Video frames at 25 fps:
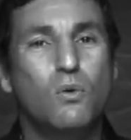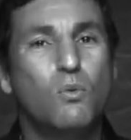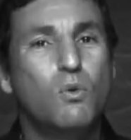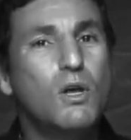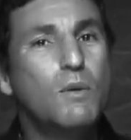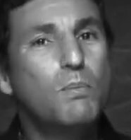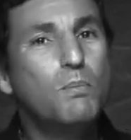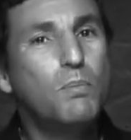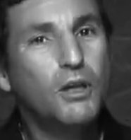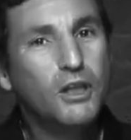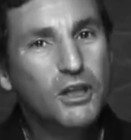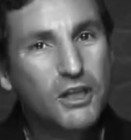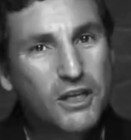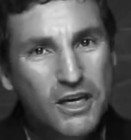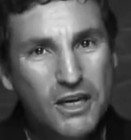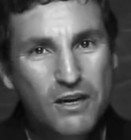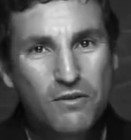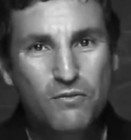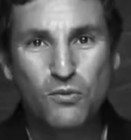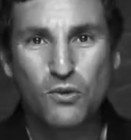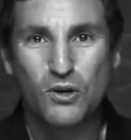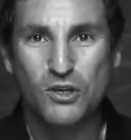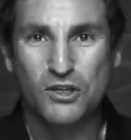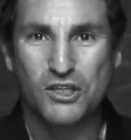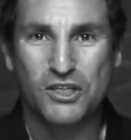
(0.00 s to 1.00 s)
We
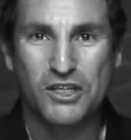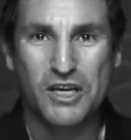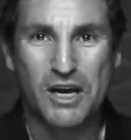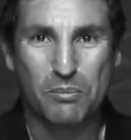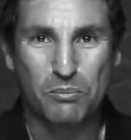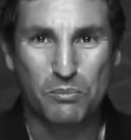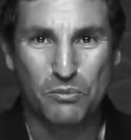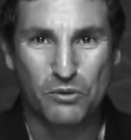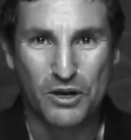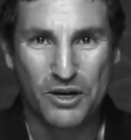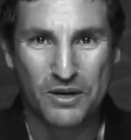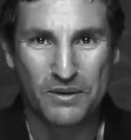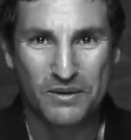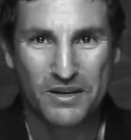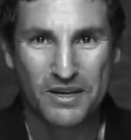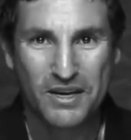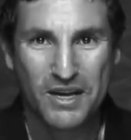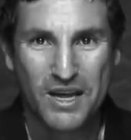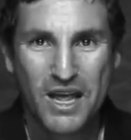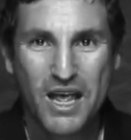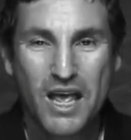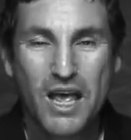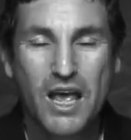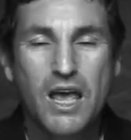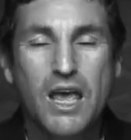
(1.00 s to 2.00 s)
believe we're separate.
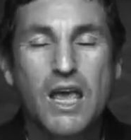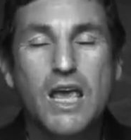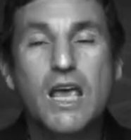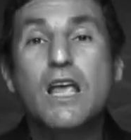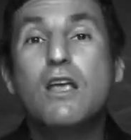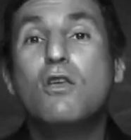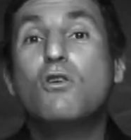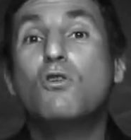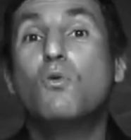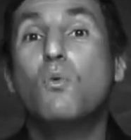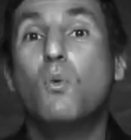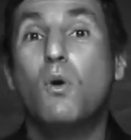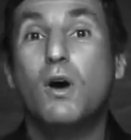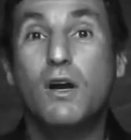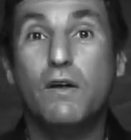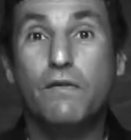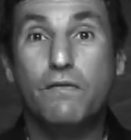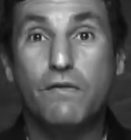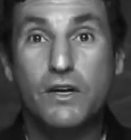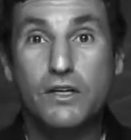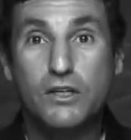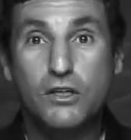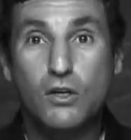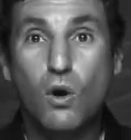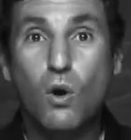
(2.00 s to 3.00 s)
Each one
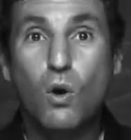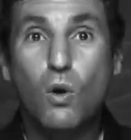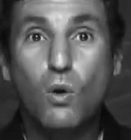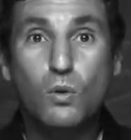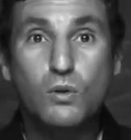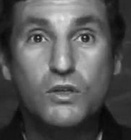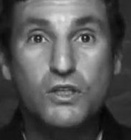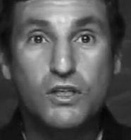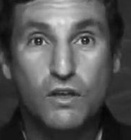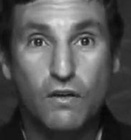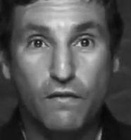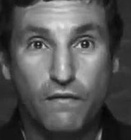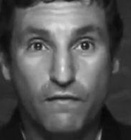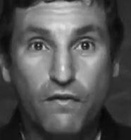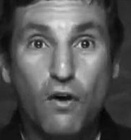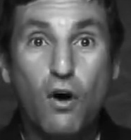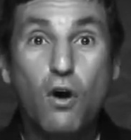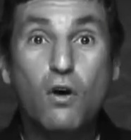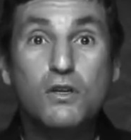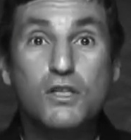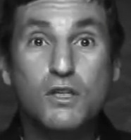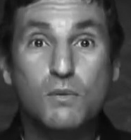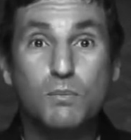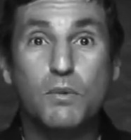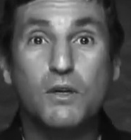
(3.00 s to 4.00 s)
of us holds the
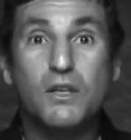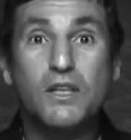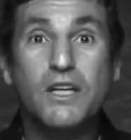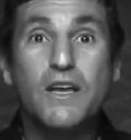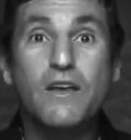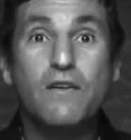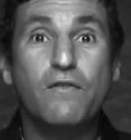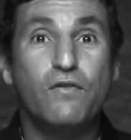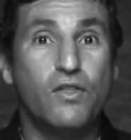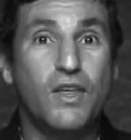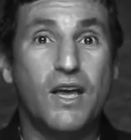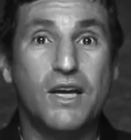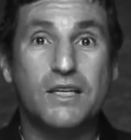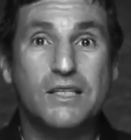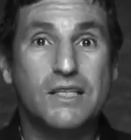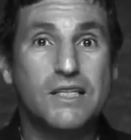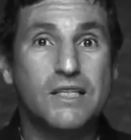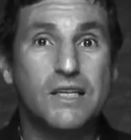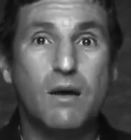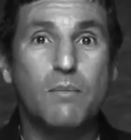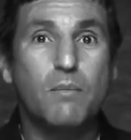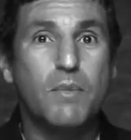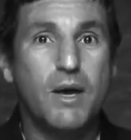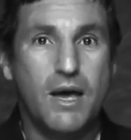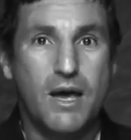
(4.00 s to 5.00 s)
false belief that
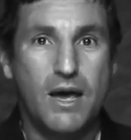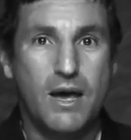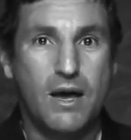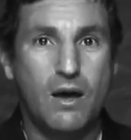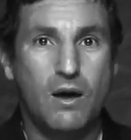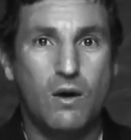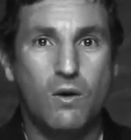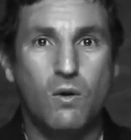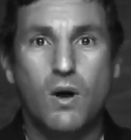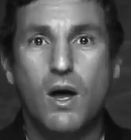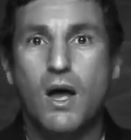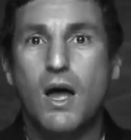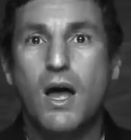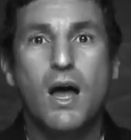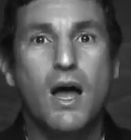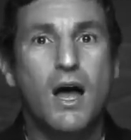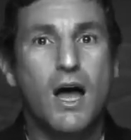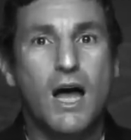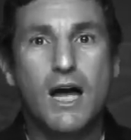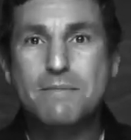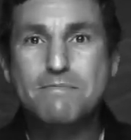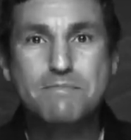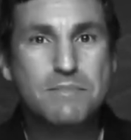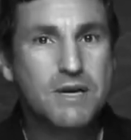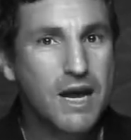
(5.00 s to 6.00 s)
somehow
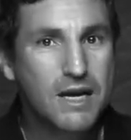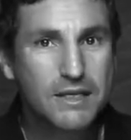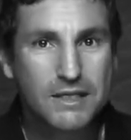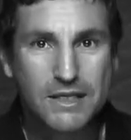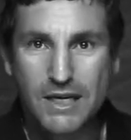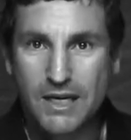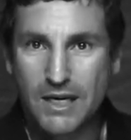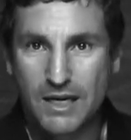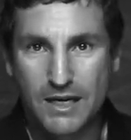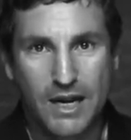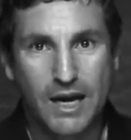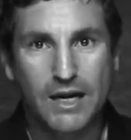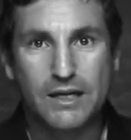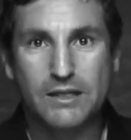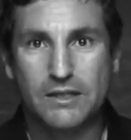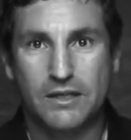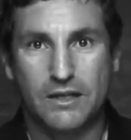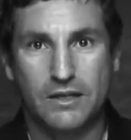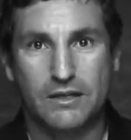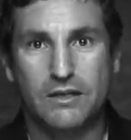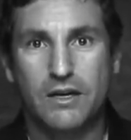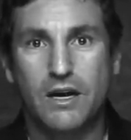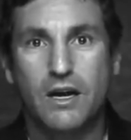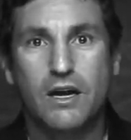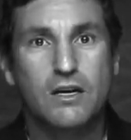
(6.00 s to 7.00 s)
I'm not
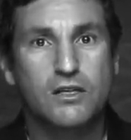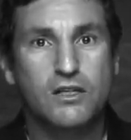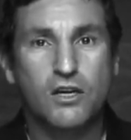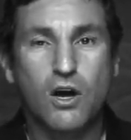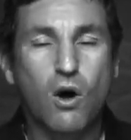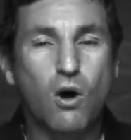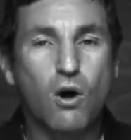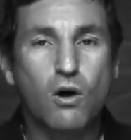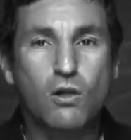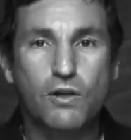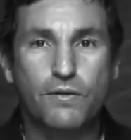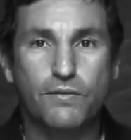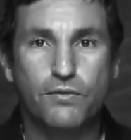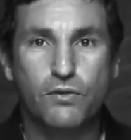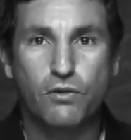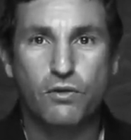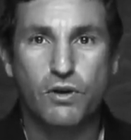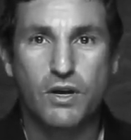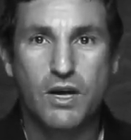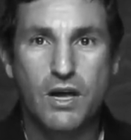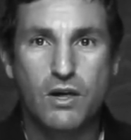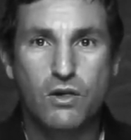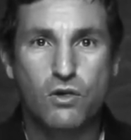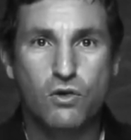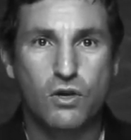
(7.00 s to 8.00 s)
connected to all of
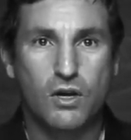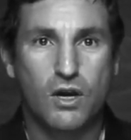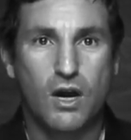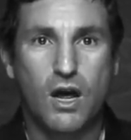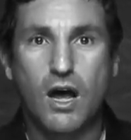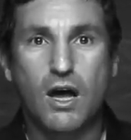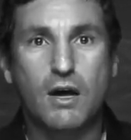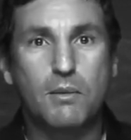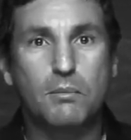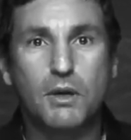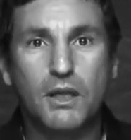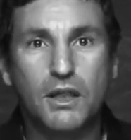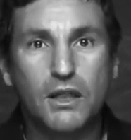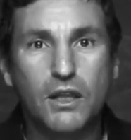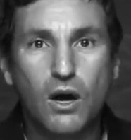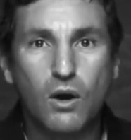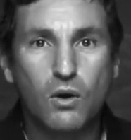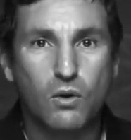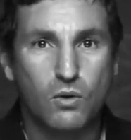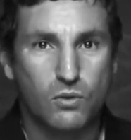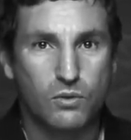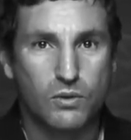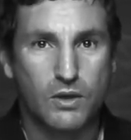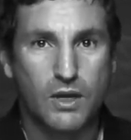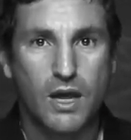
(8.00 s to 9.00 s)
creation, I'm
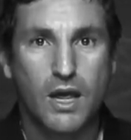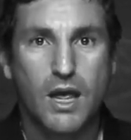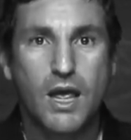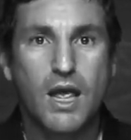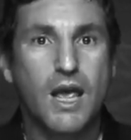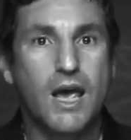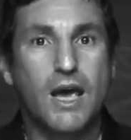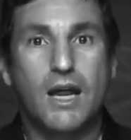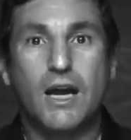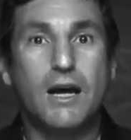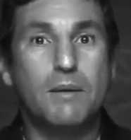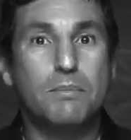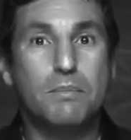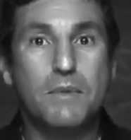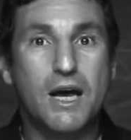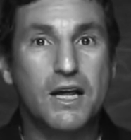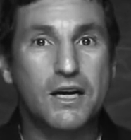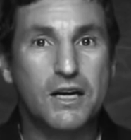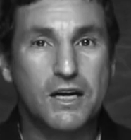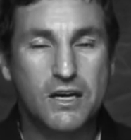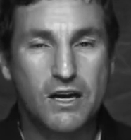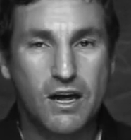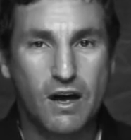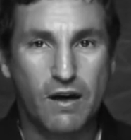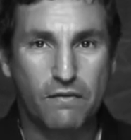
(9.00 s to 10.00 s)
alone, and I'm
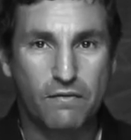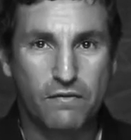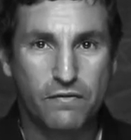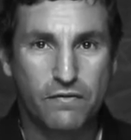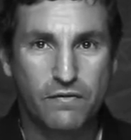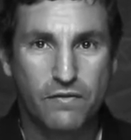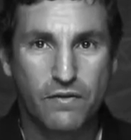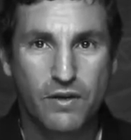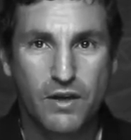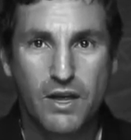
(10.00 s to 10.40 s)
not enough